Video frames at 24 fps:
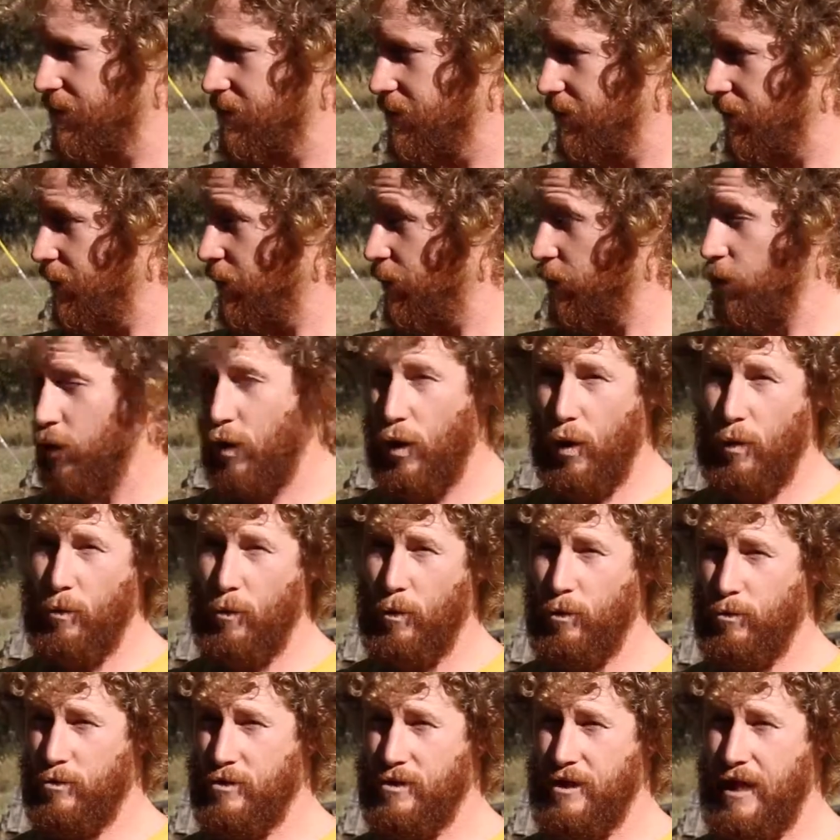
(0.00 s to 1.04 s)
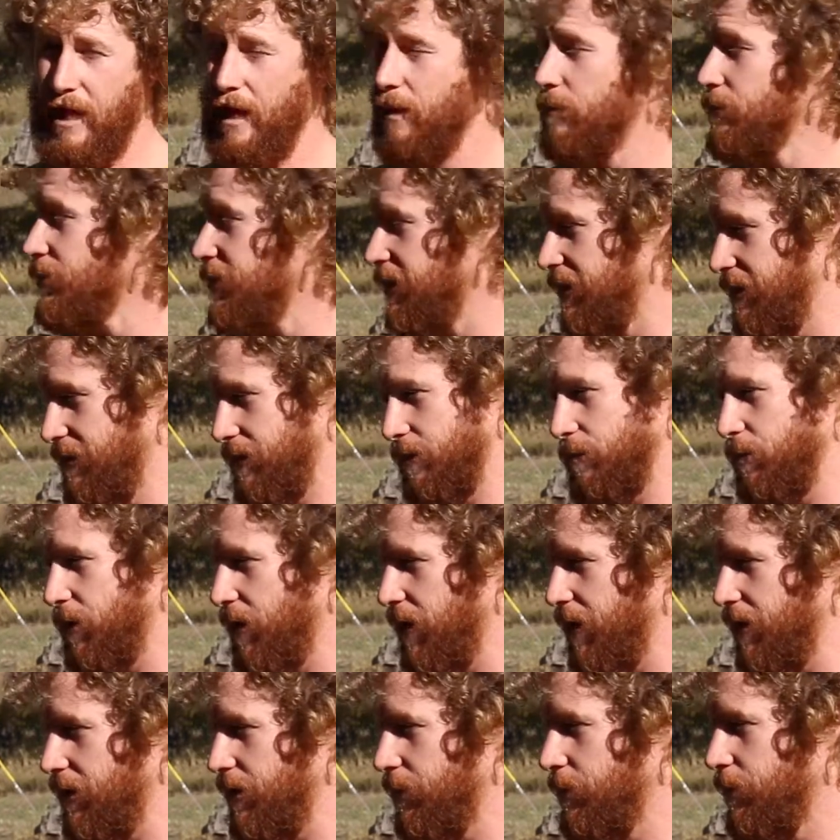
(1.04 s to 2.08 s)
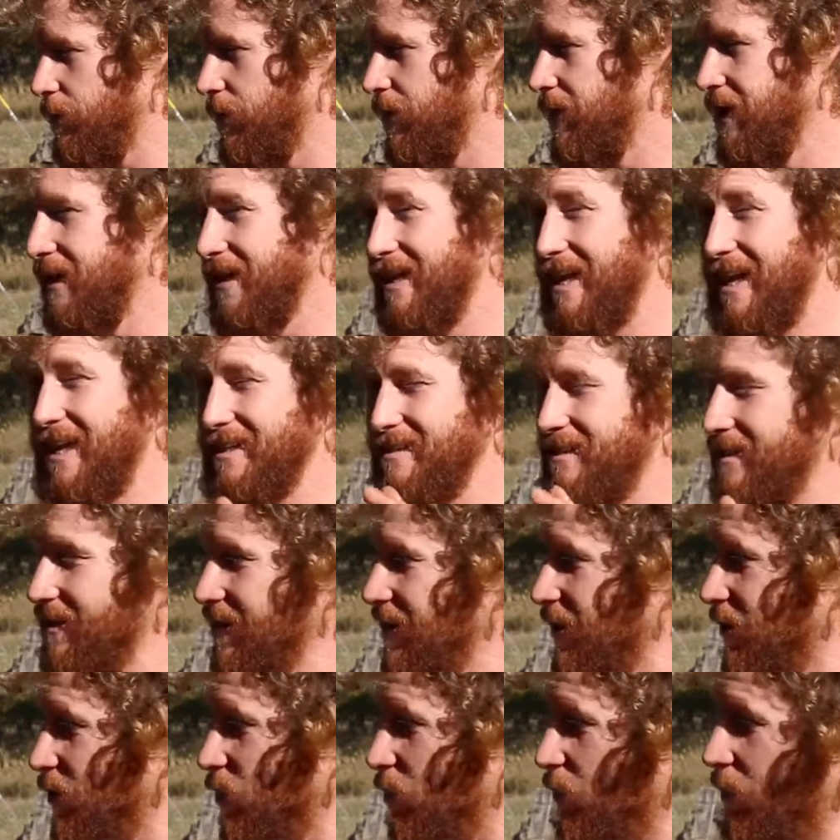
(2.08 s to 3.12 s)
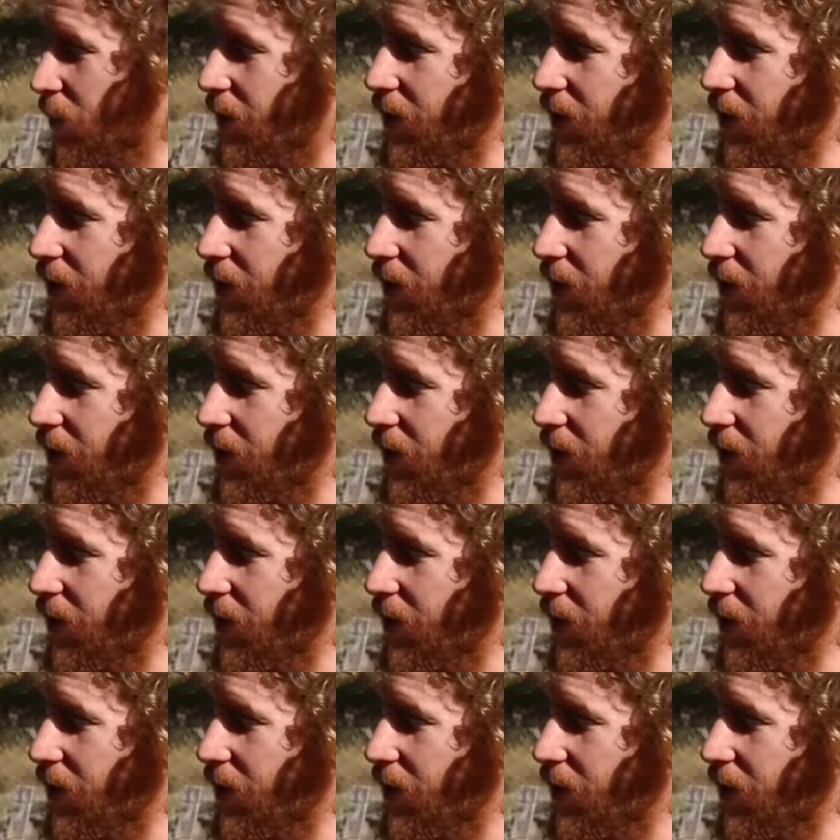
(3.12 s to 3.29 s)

is almost empty in the bottom, has a little